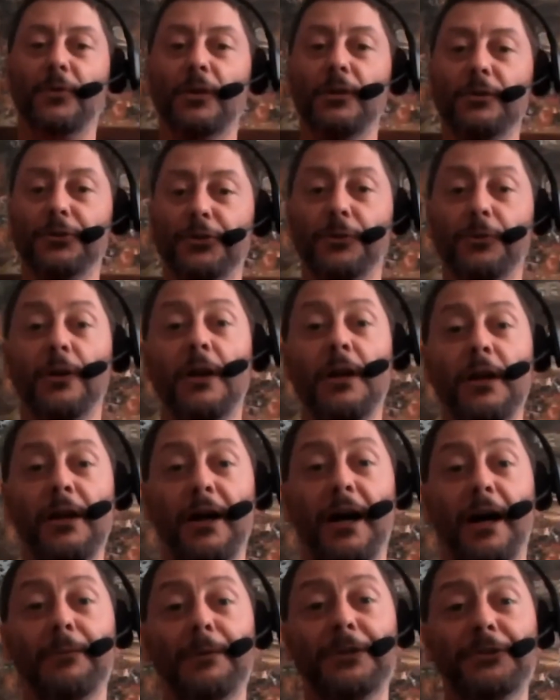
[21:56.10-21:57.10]
So
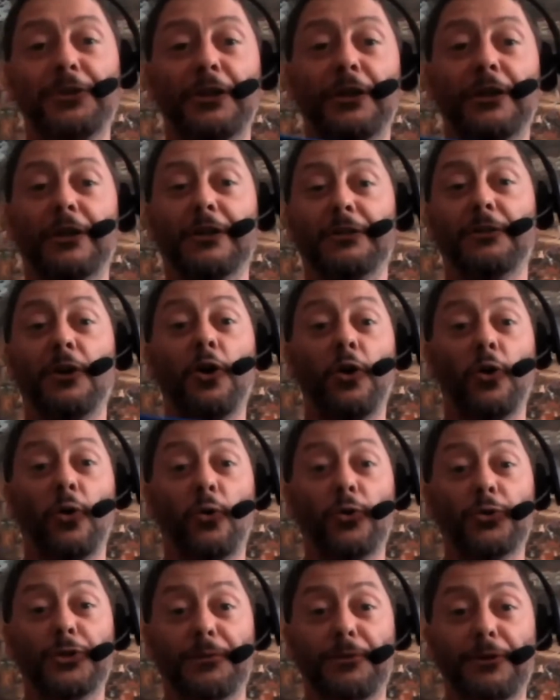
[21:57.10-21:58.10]
I'm literally going to,
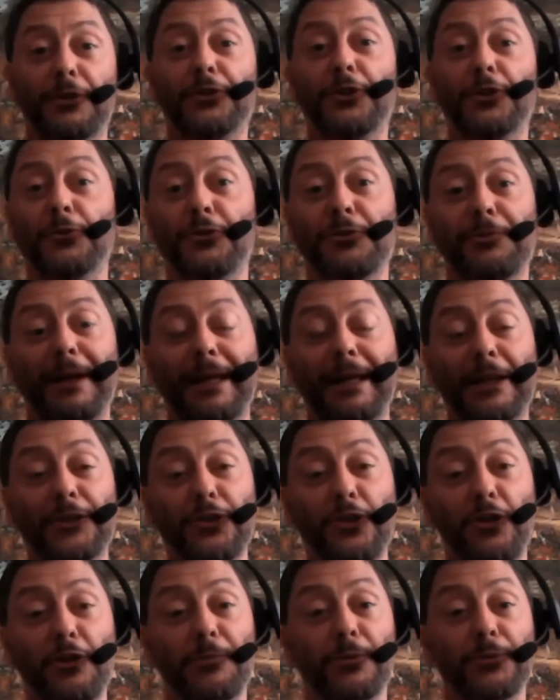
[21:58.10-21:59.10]
all I'm going to do to make it
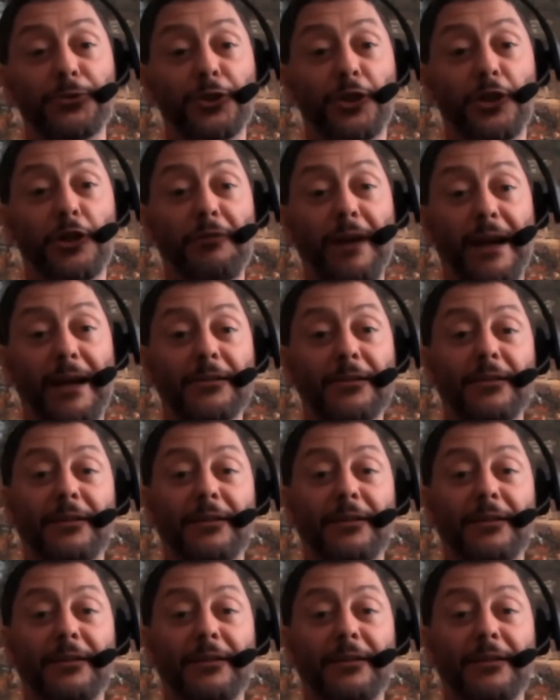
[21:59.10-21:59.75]
suitable to correct